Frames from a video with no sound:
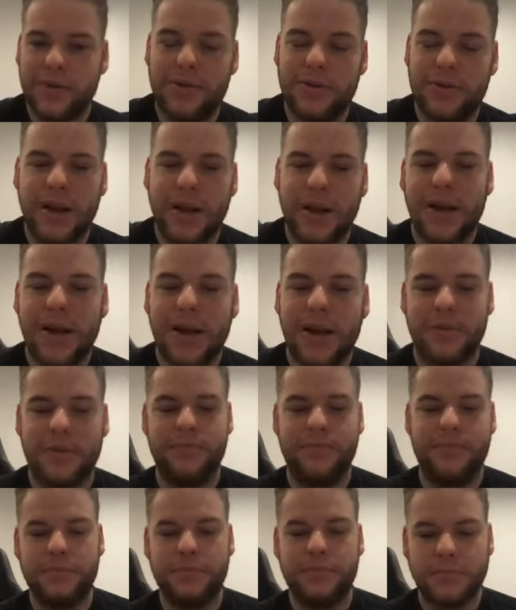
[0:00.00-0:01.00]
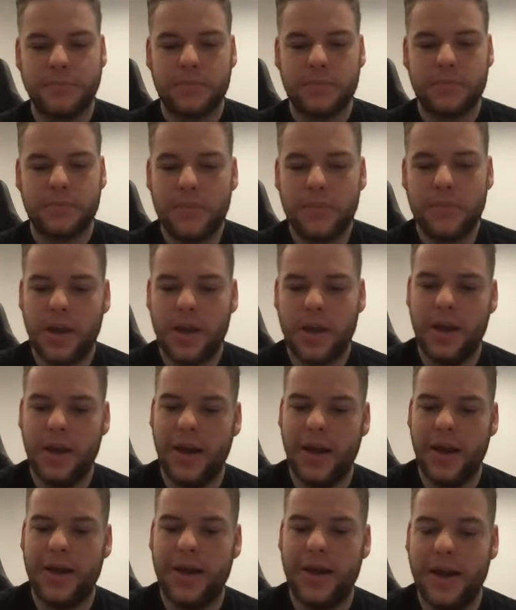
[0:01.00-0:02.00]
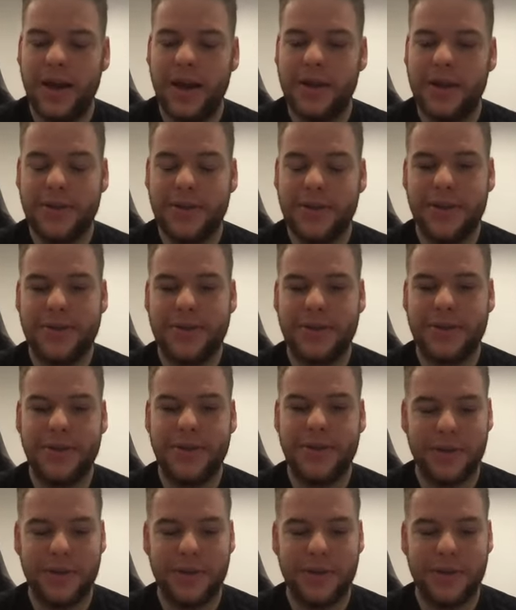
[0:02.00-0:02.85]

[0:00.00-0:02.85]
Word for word: to the left. And it started as a joke,